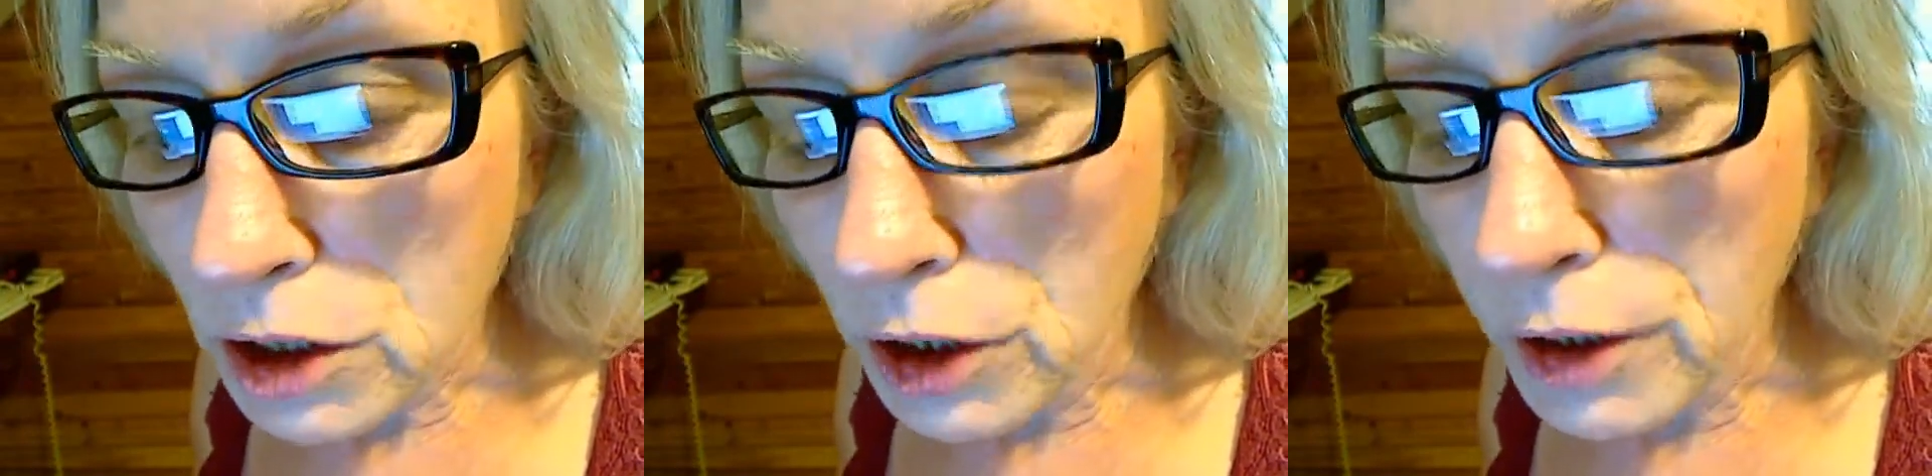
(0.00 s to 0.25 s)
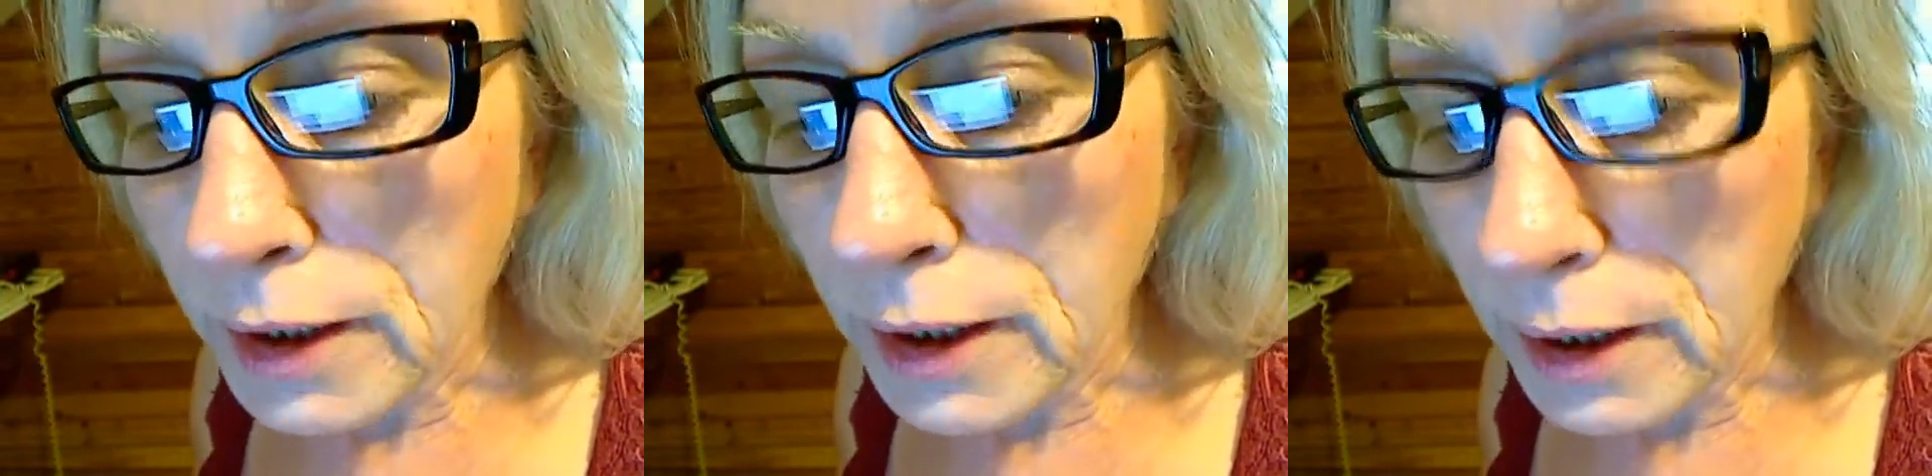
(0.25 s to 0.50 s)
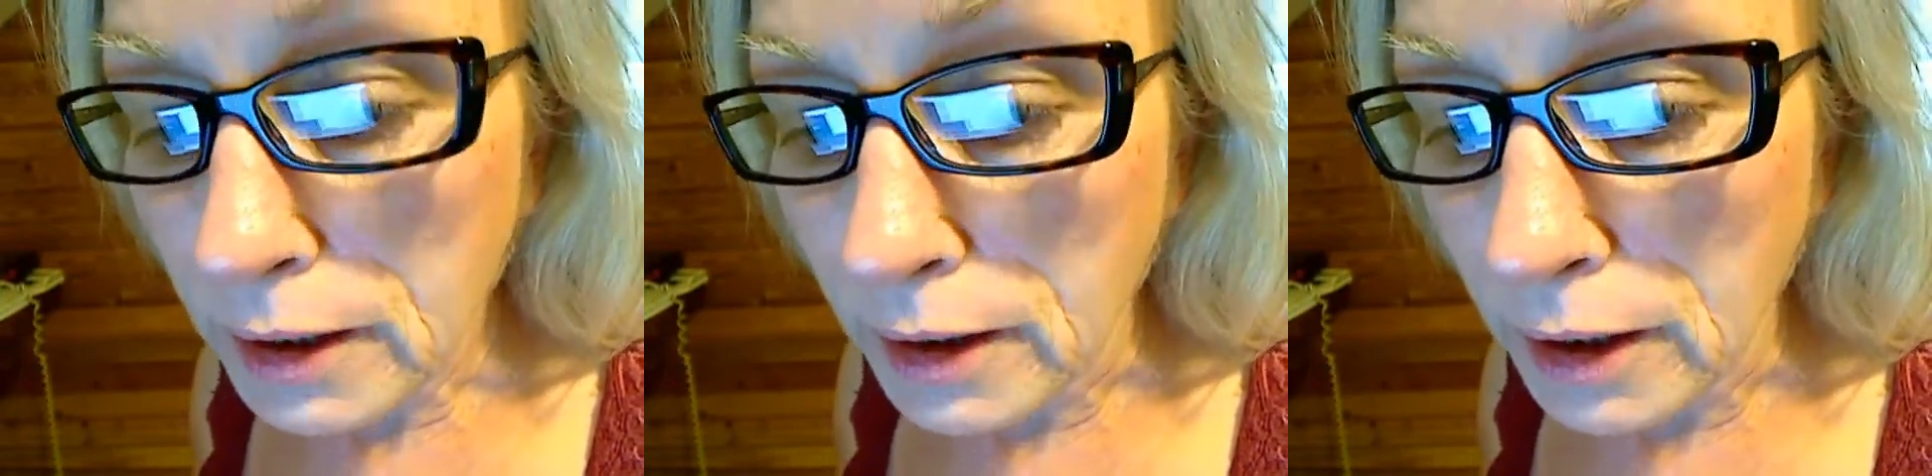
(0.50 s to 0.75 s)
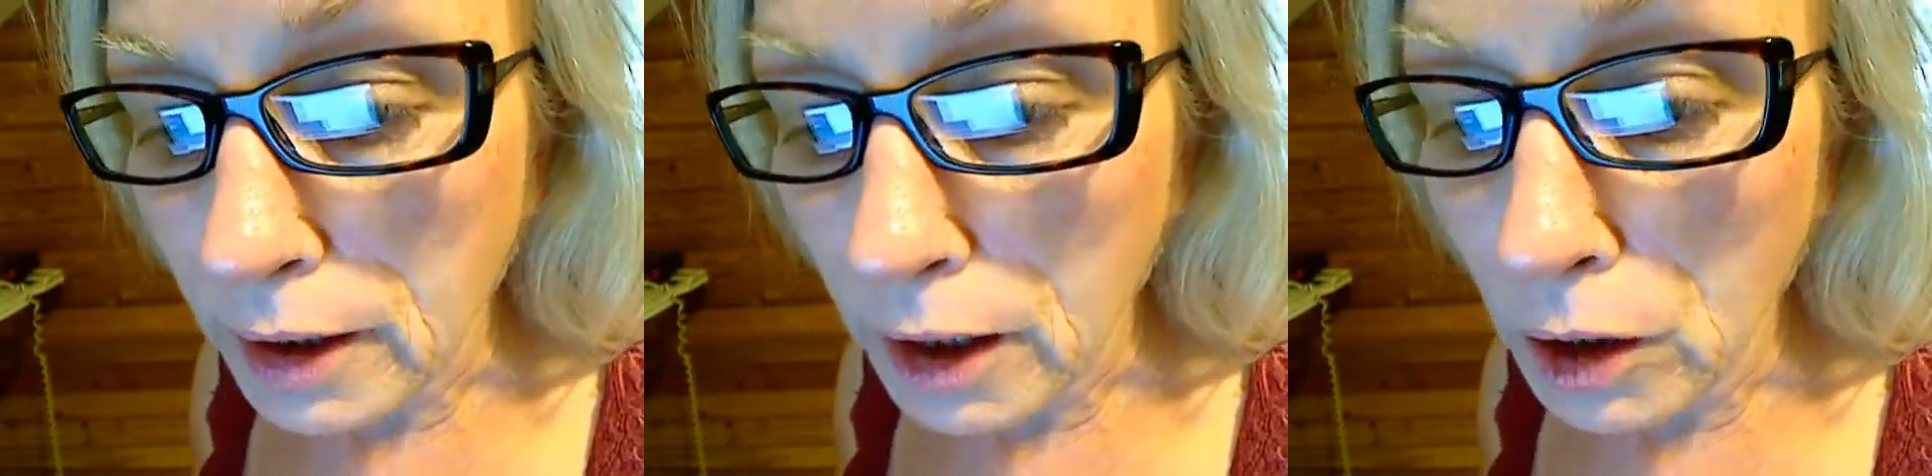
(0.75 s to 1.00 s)
are
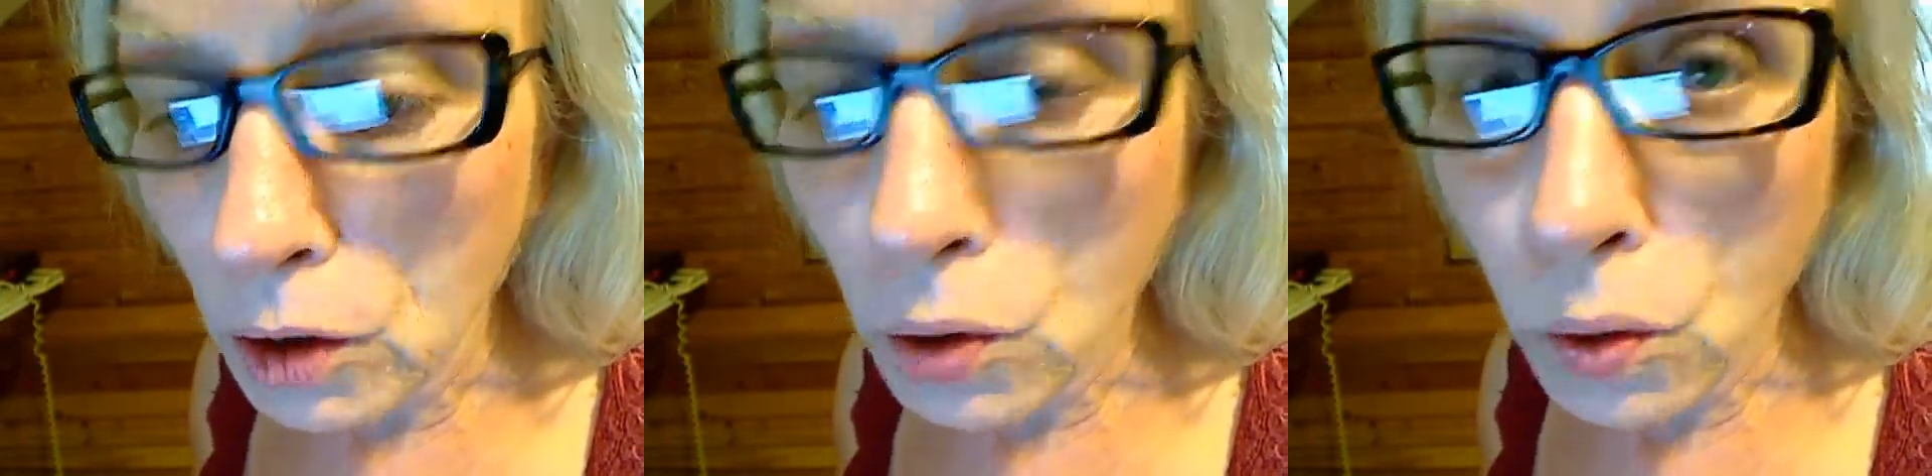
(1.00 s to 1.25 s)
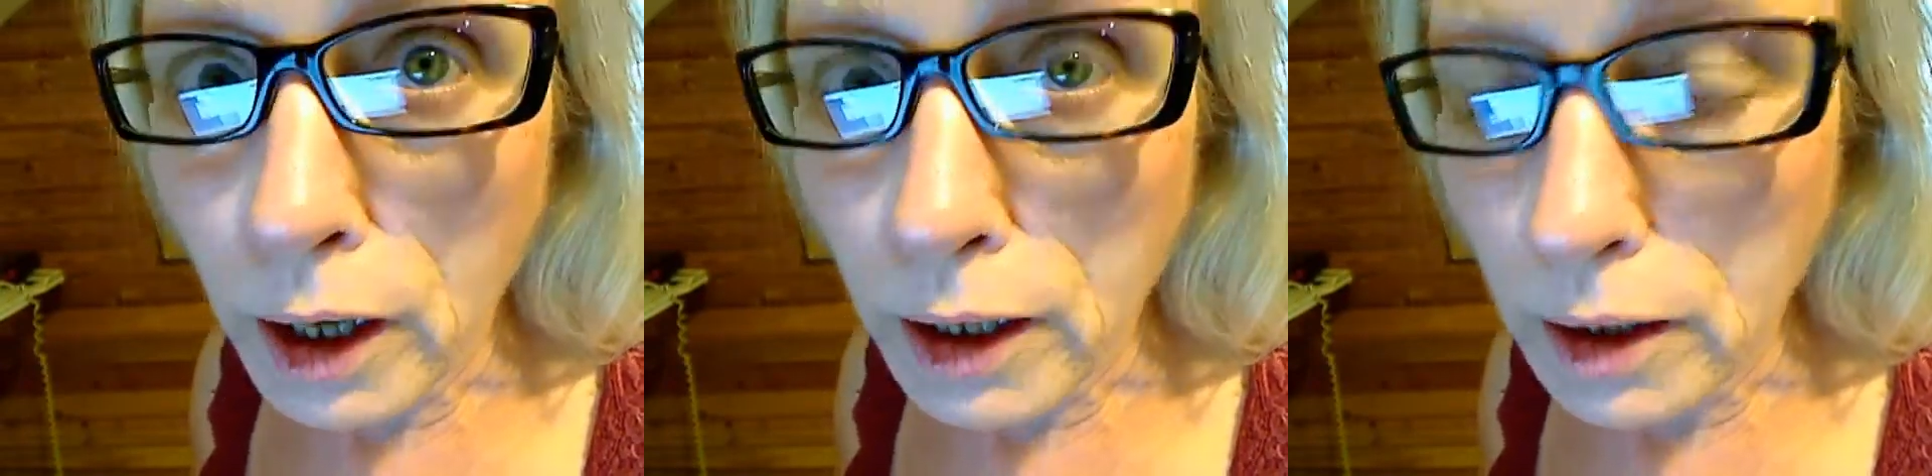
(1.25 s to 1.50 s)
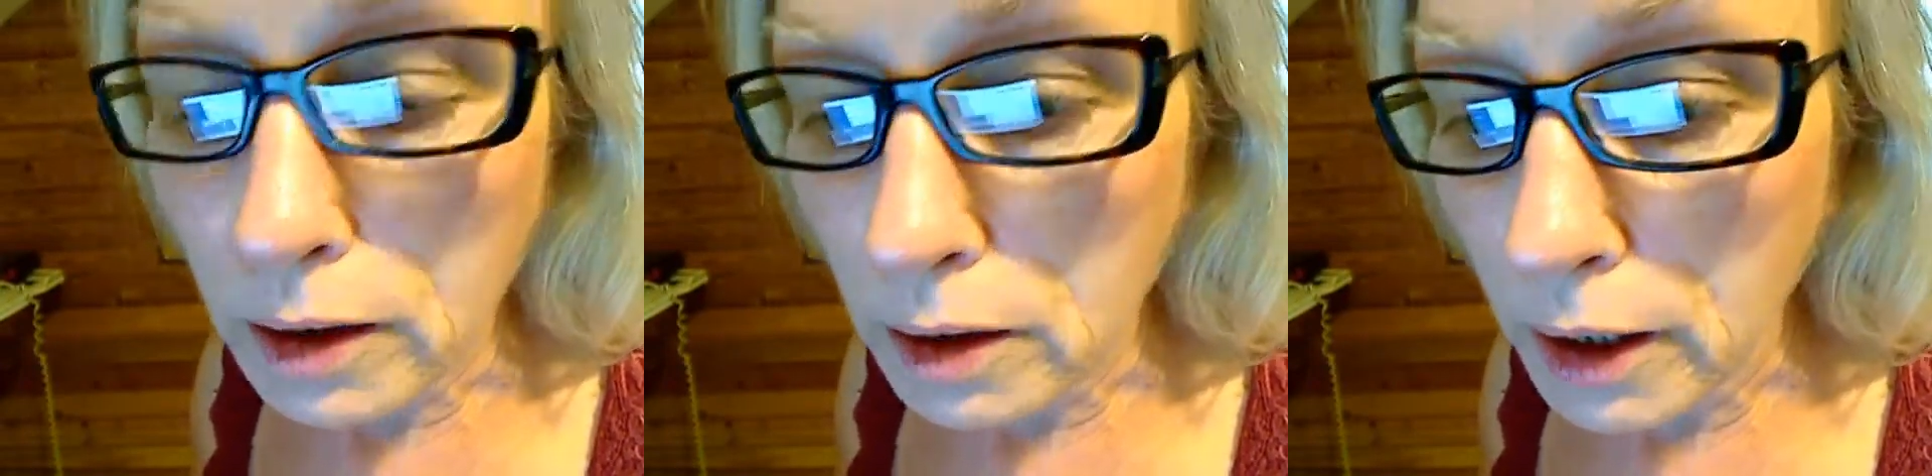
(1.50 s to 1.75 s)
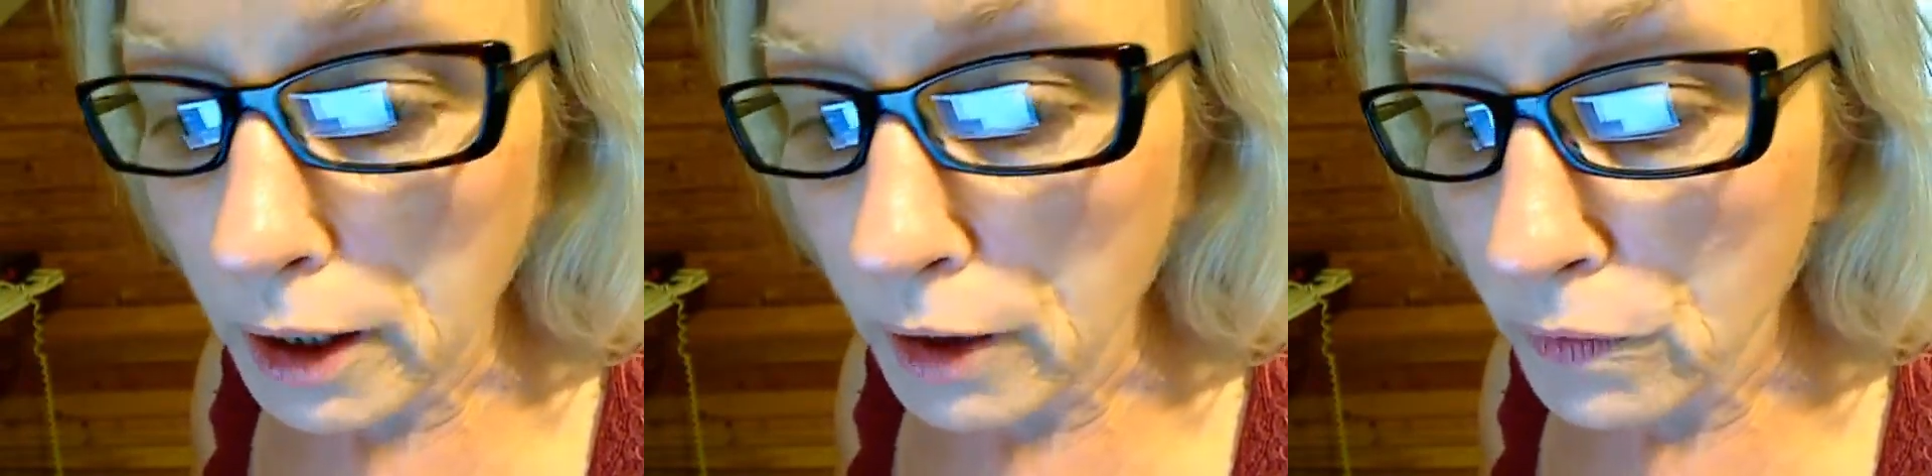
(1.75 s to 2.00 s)
killing aquatic
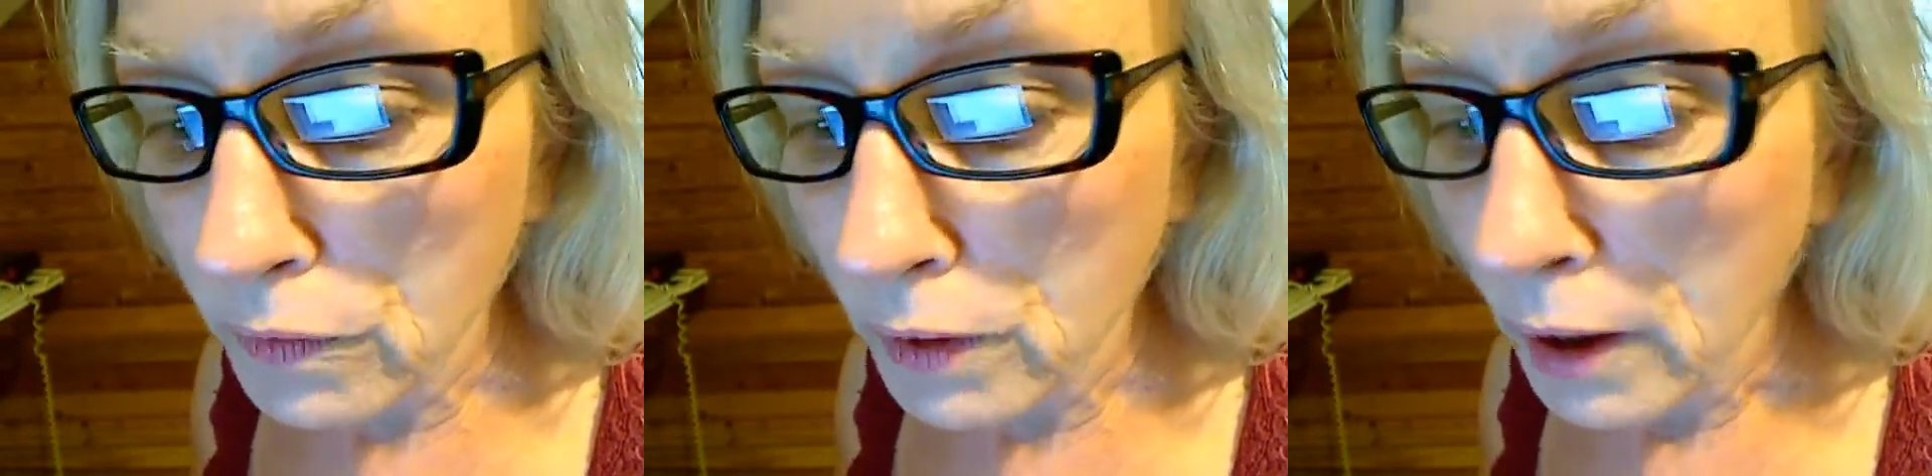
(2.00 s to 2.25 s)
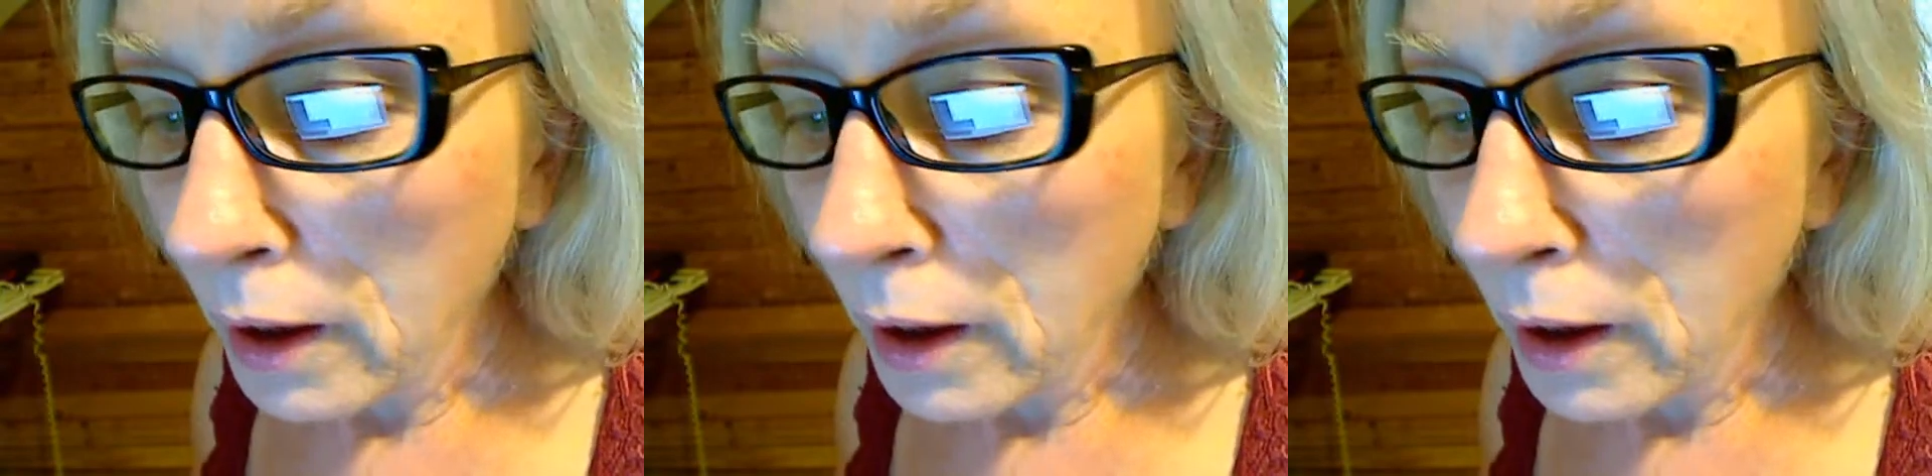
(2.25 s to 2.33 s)
life